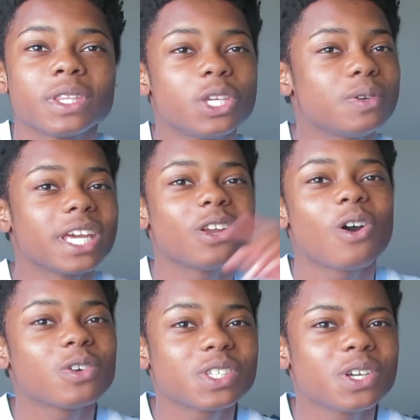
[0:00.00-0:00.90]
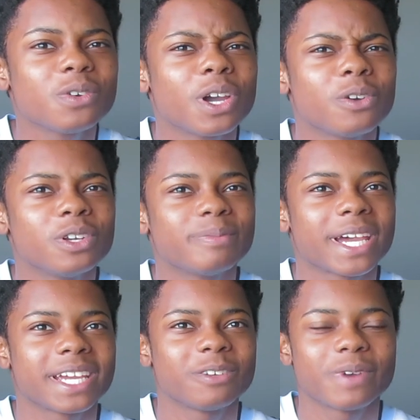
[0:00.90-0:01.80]
you can also go to
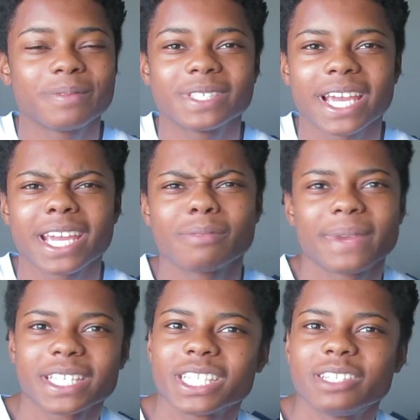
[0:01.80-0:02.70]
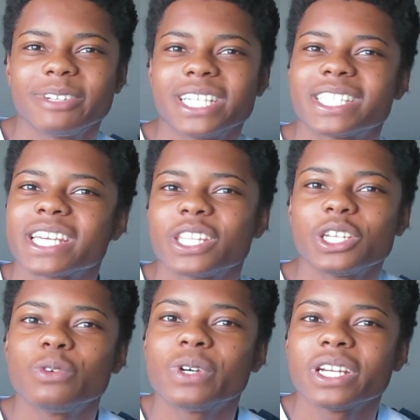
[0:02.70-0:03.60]
my website and message me and say that
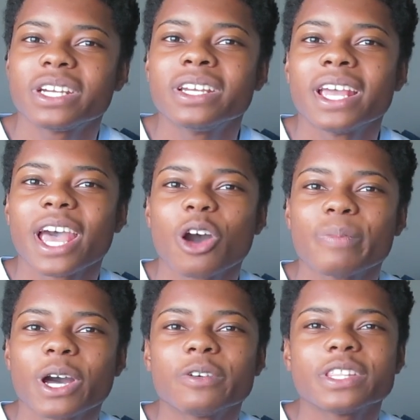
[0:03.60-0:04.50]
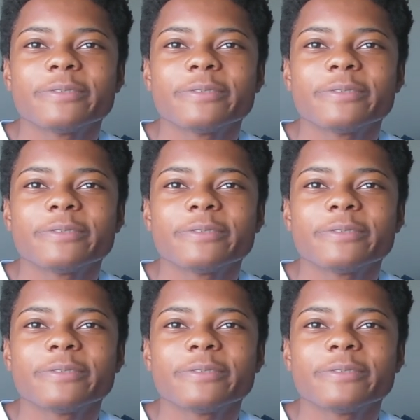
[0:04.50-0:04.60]
you want to help out with the